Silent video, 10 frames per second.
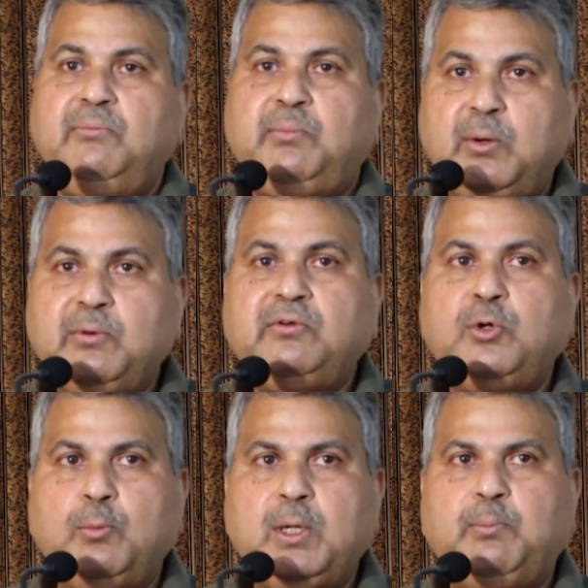of
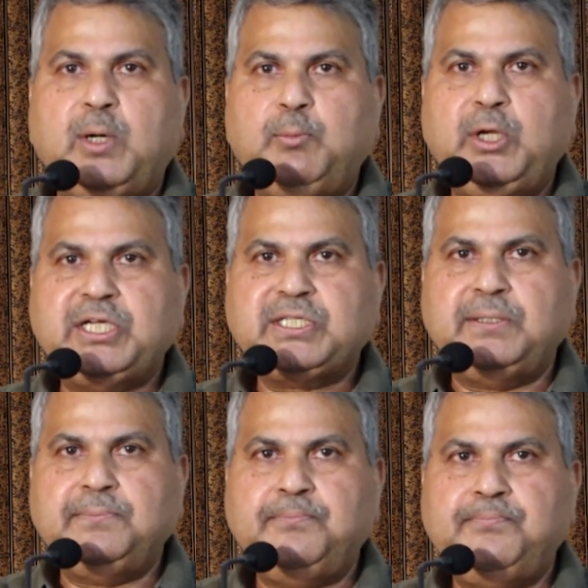global
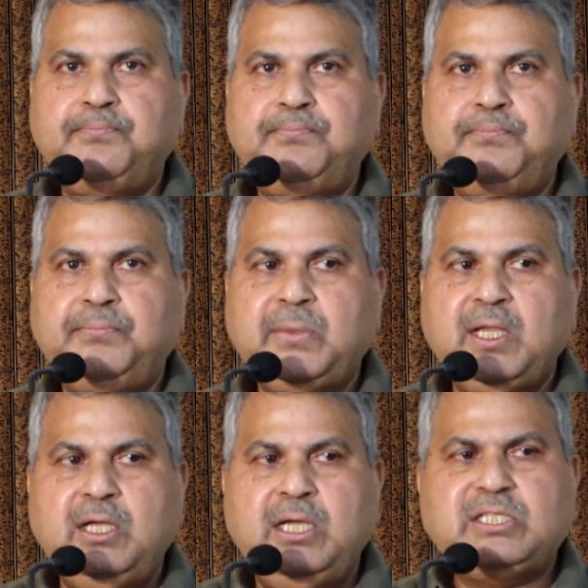population.
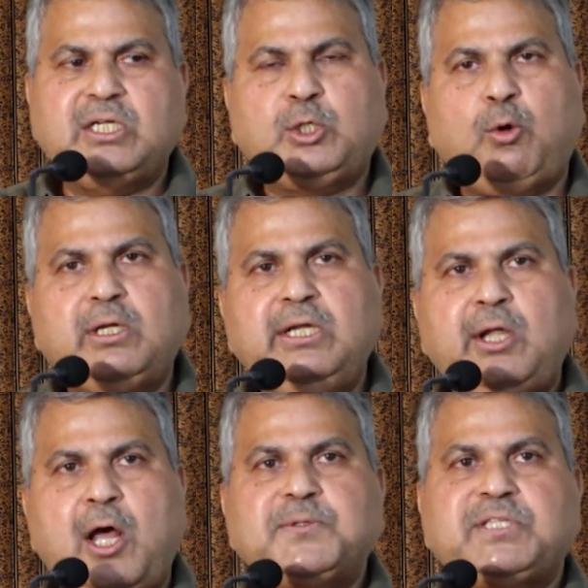It's a totally
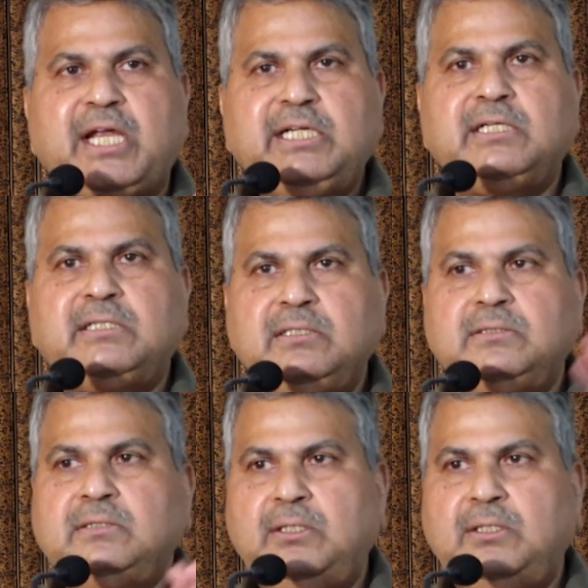lopsided.